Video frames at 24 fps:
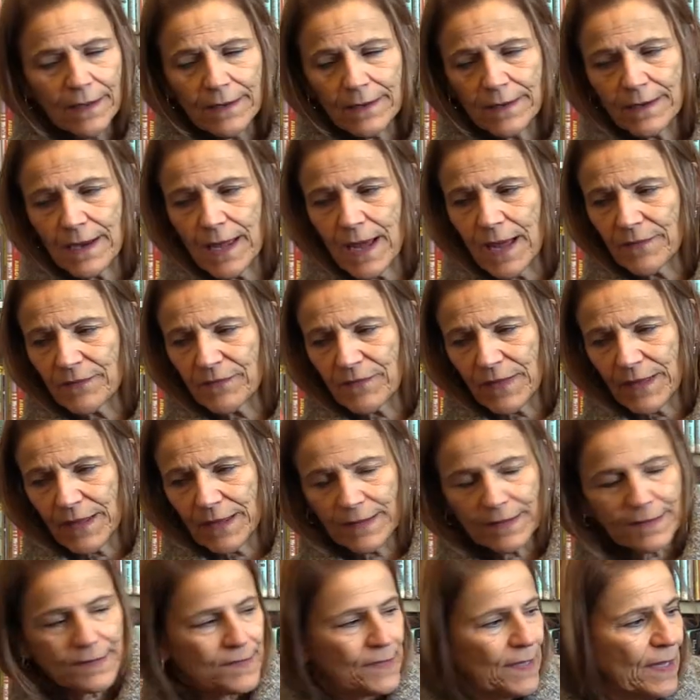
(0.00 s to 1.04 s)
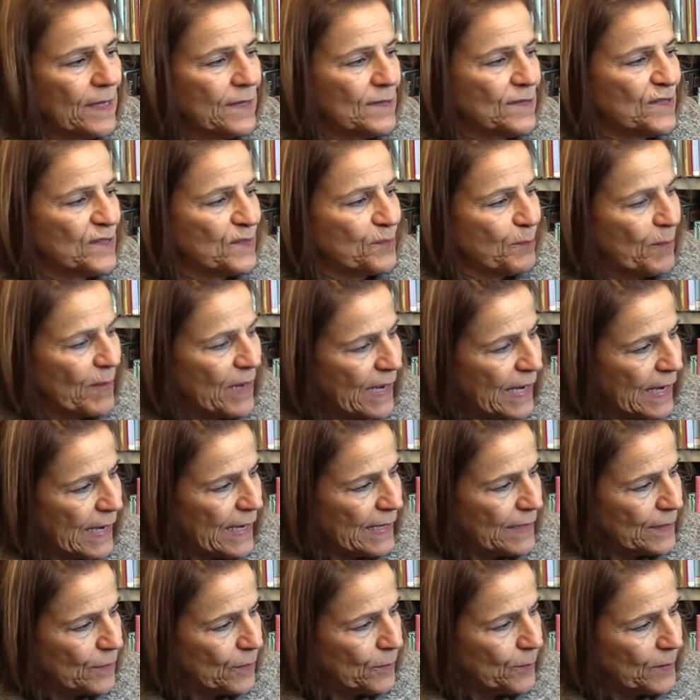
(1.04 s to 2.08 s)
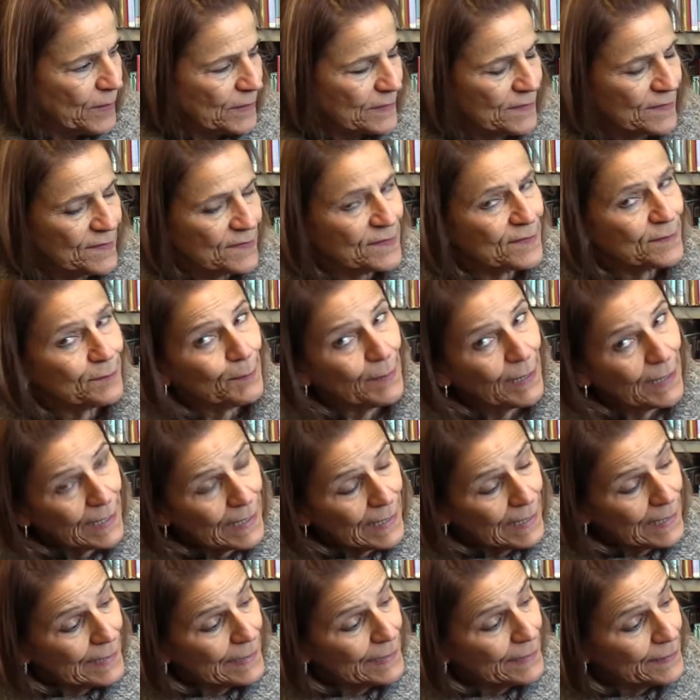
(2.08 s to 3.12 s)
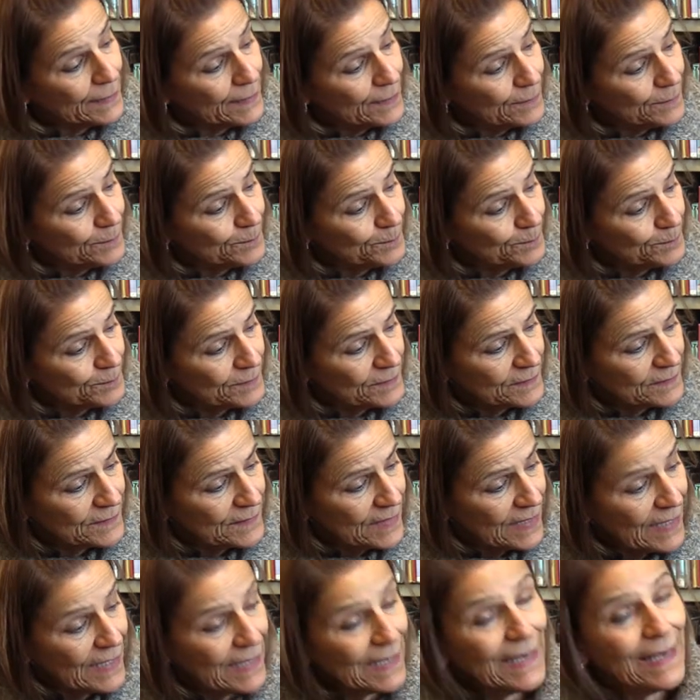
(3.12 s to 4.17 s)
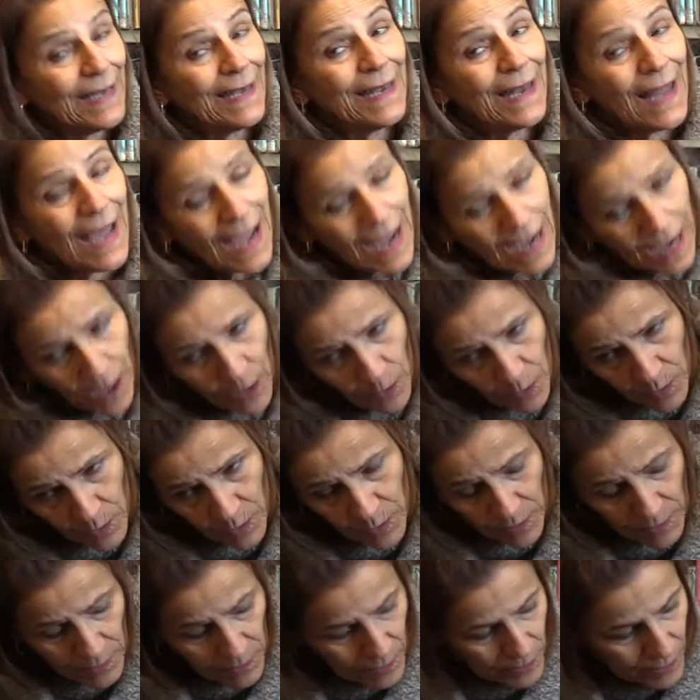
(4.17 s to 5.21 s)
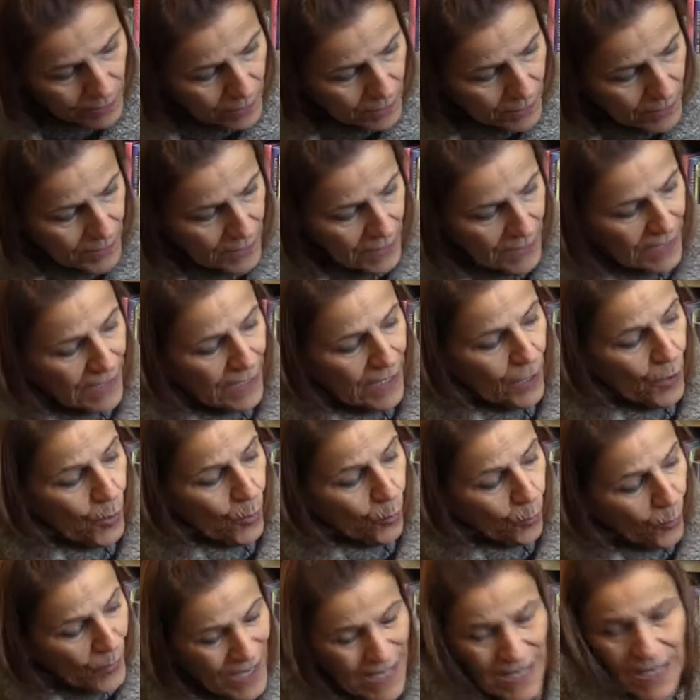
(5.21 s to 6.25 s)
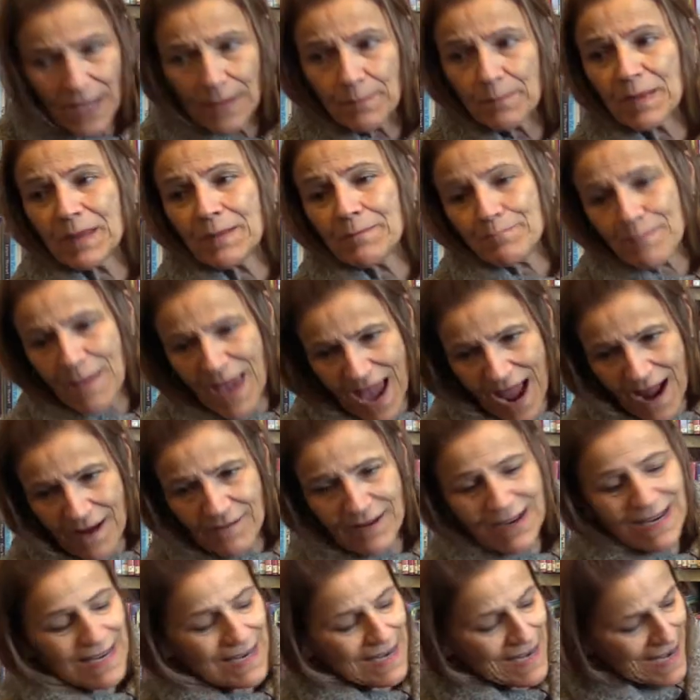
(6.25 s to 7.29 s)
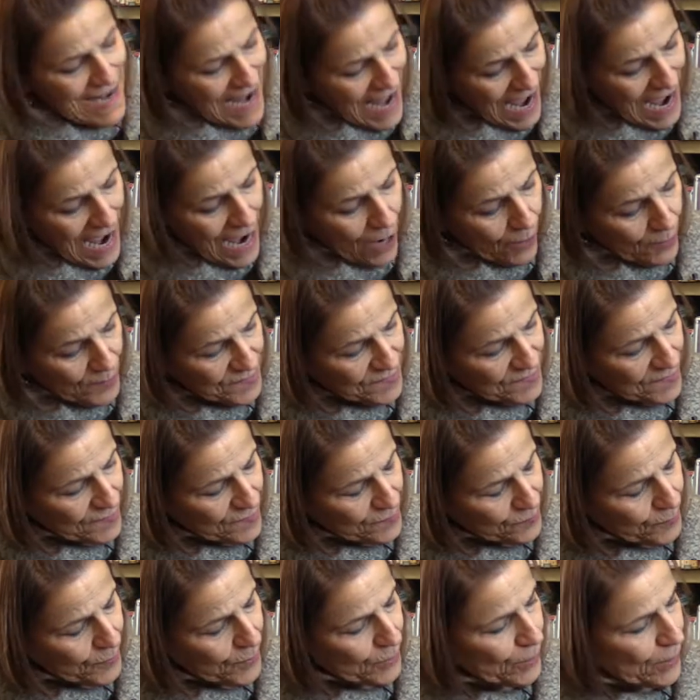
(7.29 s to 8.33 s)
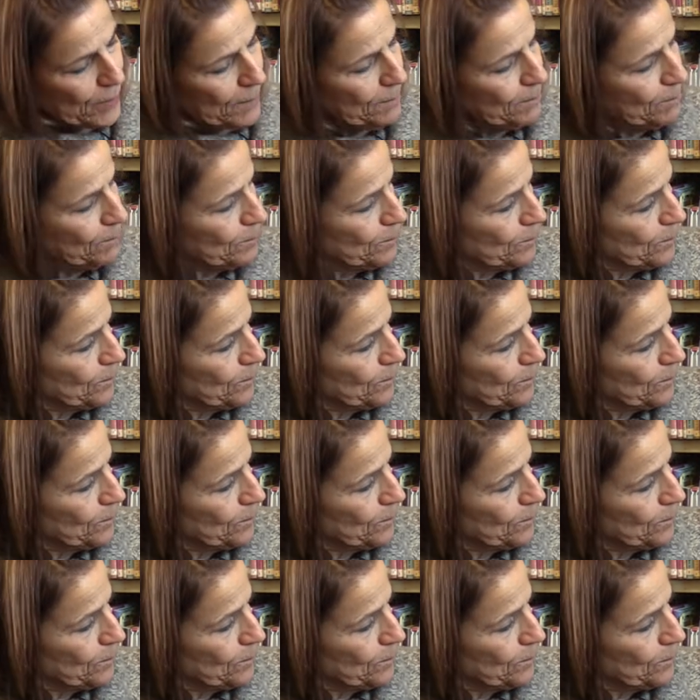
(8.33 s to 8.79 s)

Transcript: Nothing, says Spider with a smile. Now. We can be married now, says Worm.